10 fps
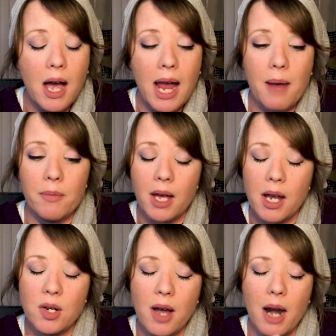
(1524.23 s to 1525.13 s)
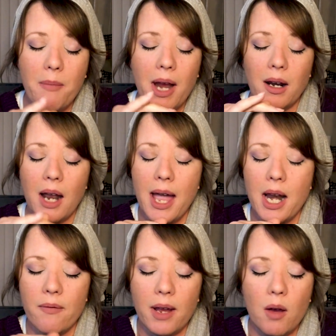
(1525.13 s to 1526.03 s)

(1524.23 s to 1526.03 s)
I am not trying to make light of it.